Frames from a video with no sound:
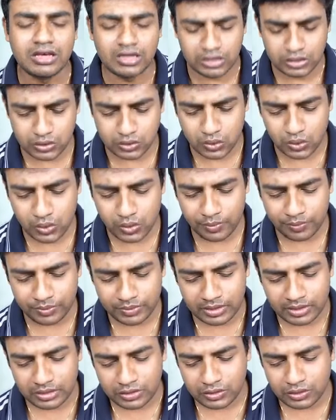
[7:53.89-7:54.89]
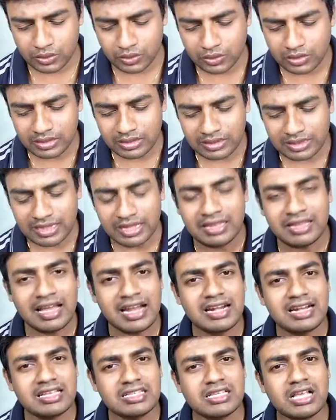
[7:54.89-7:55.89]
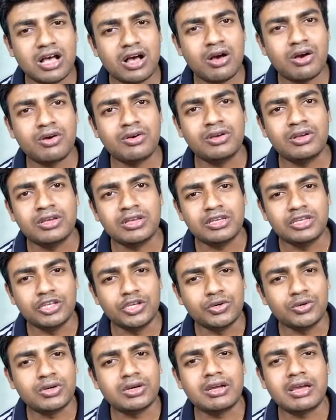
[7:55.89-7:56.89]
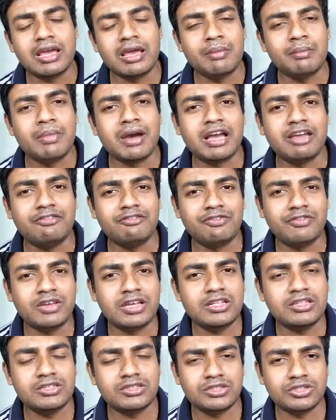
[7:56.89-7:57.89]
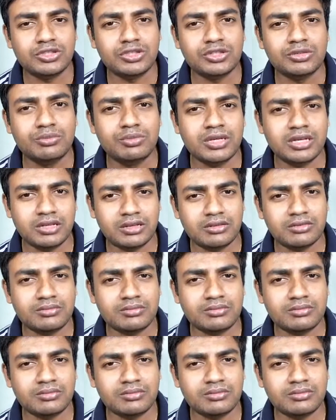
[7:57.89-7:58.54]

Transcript: So that is how your and my faith should be.